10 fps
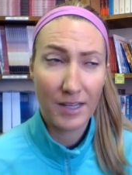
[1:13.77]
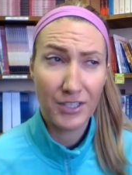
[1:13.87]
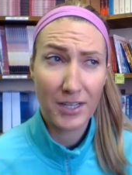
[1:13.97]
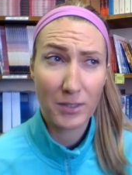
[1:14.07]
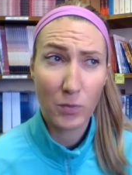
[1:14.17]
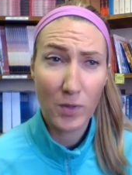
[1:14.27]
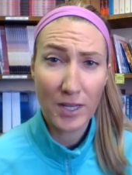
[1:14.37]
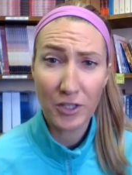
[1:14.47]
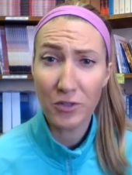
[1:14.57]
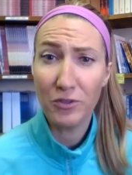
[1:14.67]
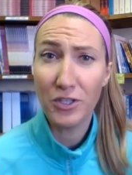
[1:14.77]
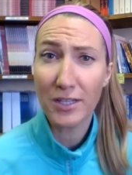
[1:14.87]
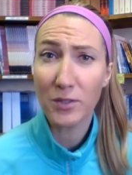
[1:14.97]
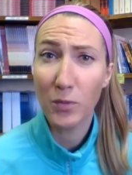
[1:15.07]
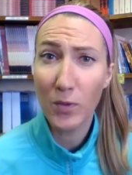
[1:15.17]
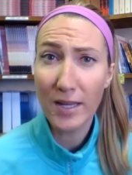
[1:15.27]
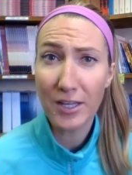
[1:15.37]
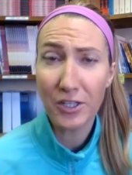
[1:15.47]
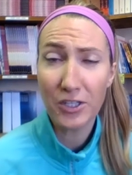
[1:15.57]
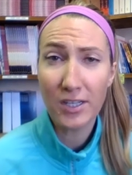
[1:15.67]
and just wish, you just
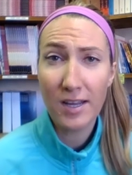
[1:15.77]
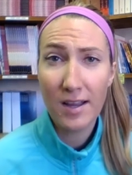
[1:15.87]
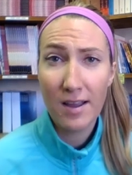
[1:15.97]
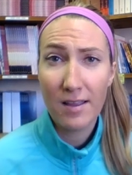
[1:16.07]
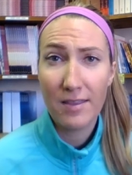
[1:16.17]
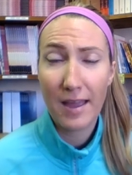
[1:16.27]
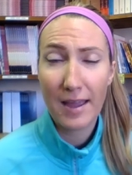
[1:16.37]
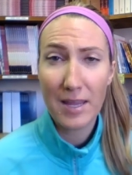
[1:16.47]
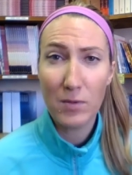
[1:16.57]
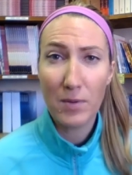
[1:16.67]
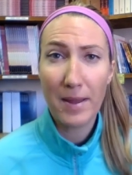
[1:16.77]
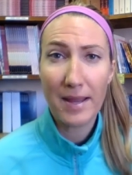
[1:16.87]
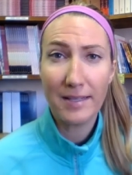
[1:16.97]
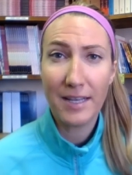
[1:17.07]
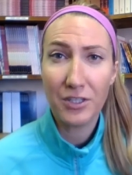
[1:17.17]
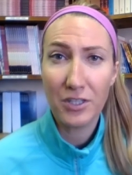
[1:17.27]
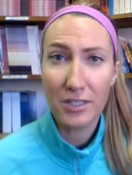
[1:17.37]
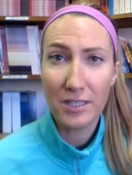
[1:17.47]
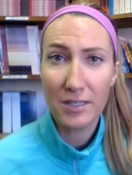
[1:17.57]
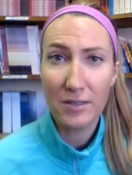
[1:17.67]
wish that he would pay
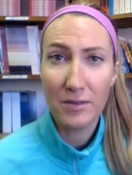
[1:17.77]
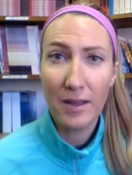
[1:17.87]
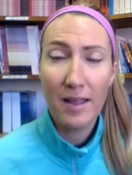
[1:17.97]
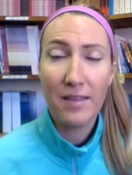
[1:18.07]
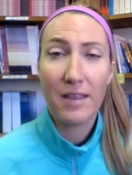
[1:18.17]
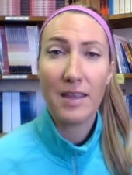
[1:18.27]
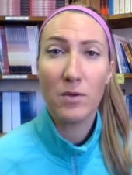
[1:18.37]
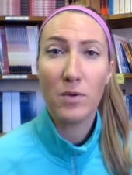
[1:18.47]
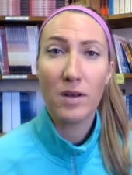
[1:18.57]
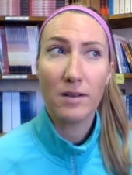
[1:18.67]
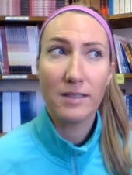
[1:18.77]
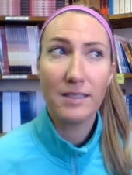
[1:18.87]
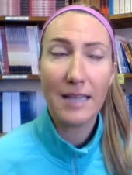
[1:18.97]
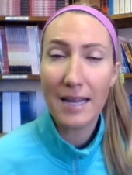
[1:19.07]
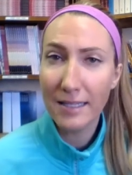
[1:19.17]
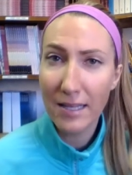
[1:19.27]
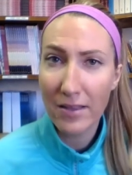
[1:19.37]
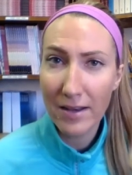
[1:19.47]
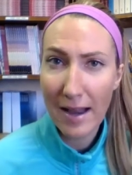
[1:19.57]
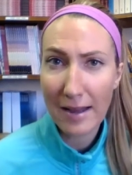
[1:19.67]
attention to you, that he would take it to
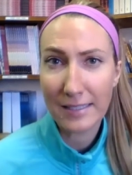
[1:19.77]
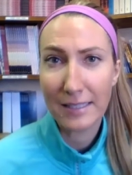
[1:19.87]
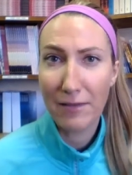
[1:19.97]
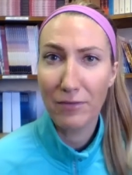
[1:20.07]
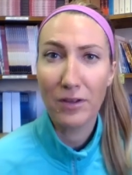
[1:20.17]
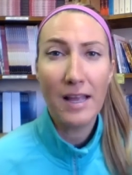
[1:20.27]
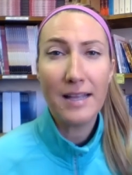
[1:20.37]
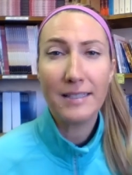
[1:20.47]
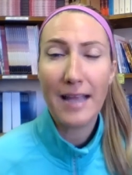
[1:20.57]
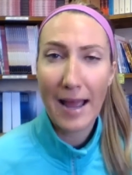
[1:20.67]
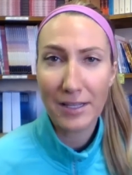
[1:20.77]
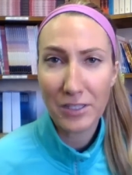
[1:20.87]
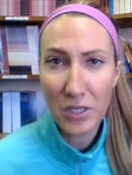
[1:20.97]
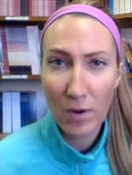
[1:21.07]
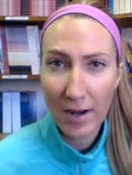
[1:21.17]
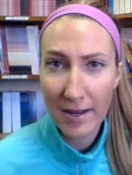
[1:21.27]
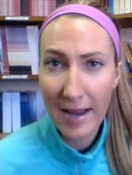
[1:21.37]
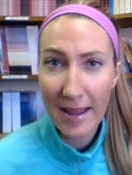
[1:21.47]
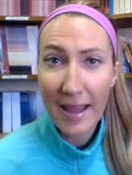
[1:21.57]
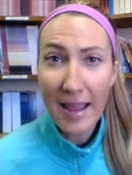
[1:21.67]
the next level to ask you on a
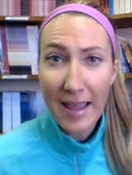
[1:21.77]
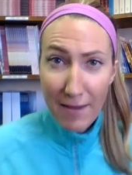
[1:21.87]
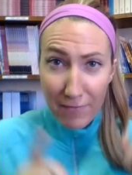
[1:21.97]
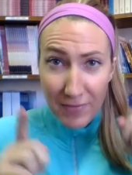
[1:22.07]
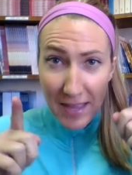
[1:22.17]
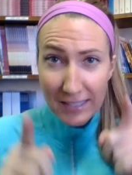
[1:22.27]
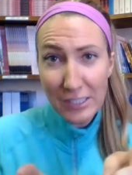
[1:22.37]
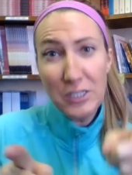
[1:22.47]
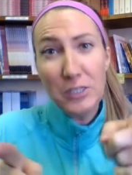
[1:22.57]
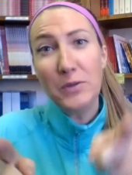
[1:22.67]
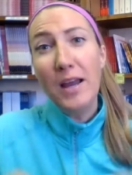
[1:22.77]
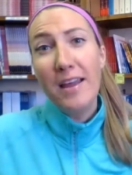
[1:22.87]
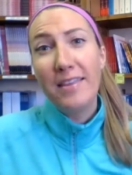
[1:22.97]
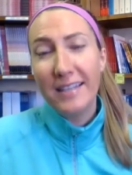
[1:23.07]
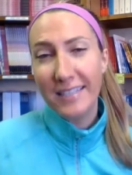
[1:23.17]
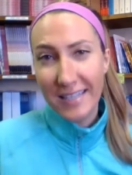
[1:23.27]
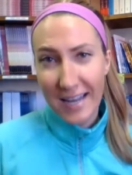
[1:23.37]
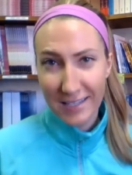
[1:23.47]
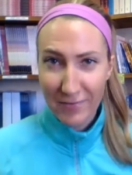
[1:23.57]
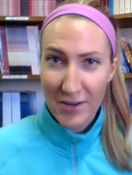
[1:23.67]
date. If that's you, then
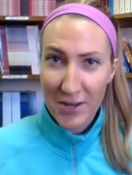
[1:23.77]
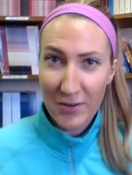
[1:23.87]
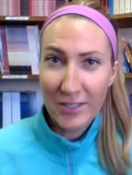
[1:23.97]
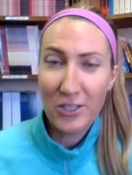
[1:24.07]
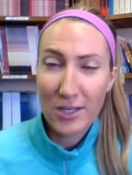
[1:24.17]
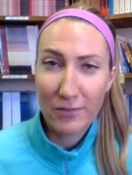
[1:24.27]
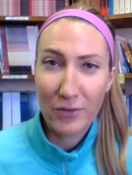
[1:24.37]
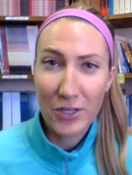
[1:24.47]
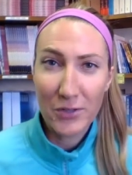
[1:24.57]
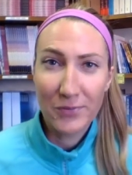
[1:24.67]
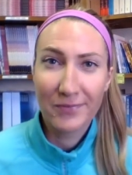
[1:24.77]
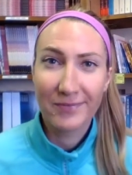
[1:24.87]
today's video is just for you.